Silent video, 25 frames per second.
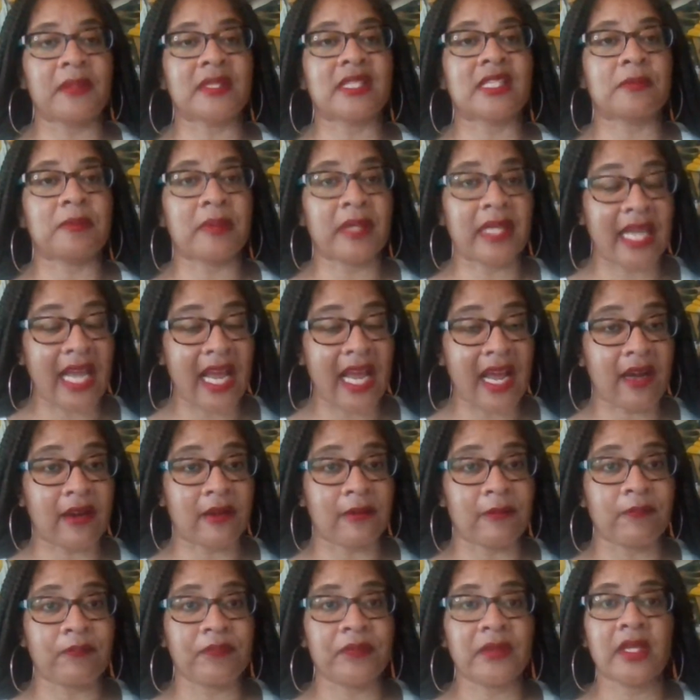out.
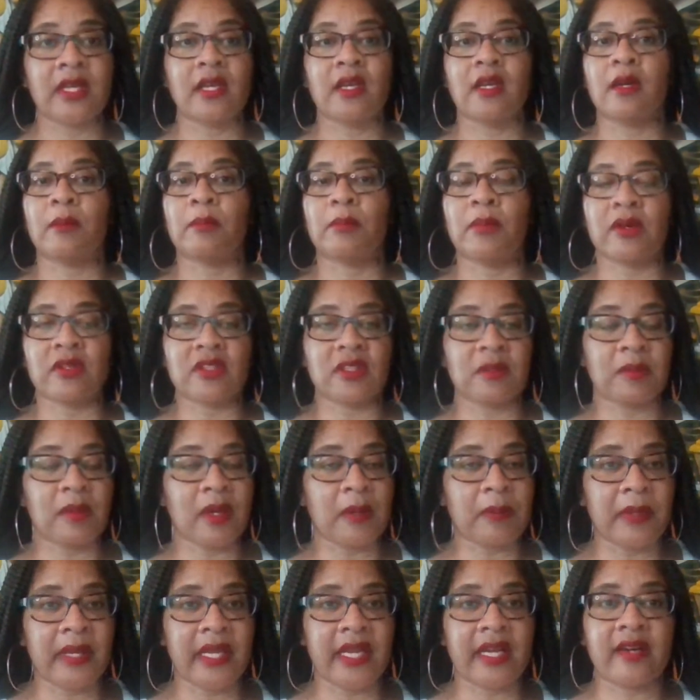Both of my
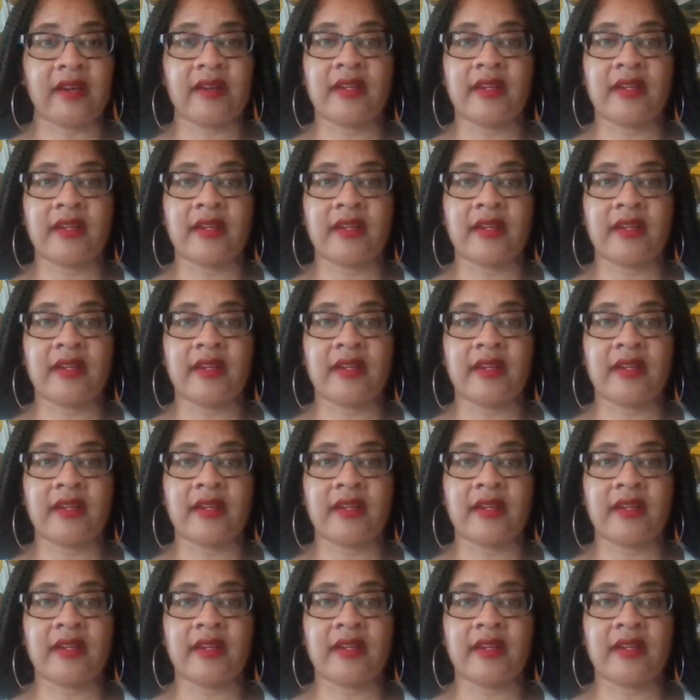parents,